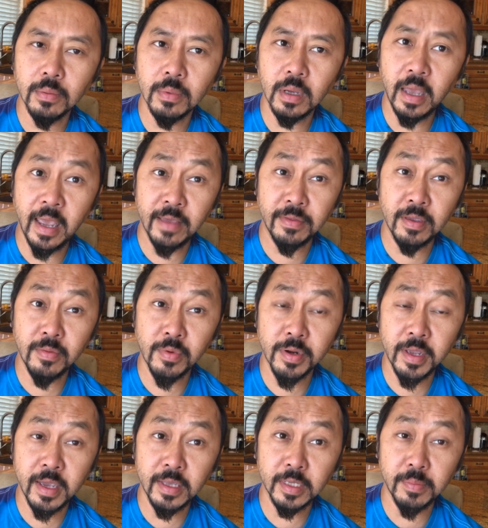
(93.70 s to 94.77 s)
Anthony
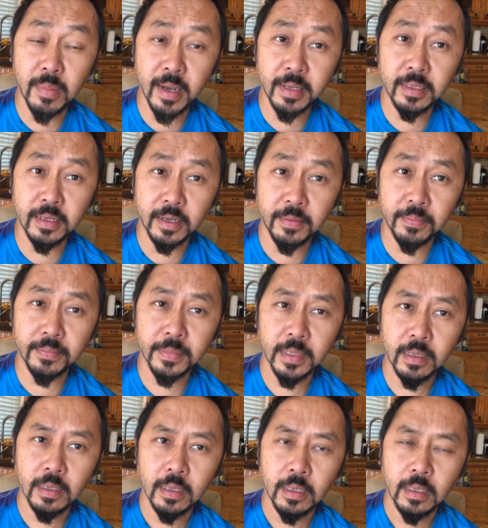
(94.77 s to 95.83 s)
Bourdain's mic'd up,
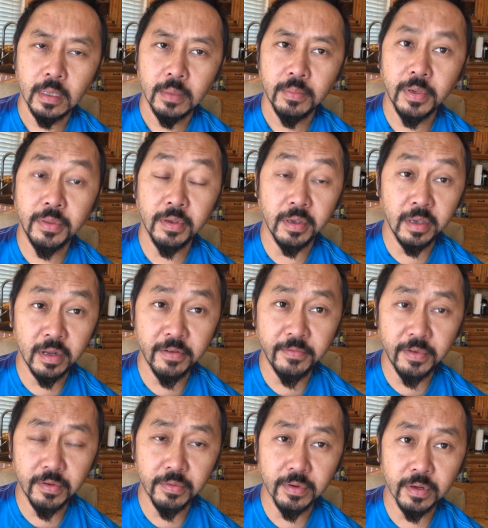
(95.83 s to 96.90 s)
but the
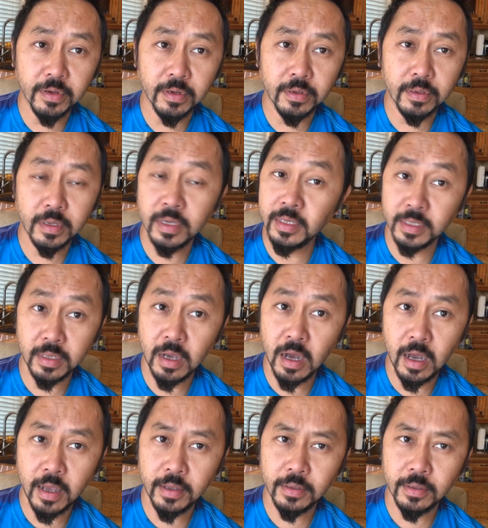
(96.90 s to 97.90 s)
interviewer is not,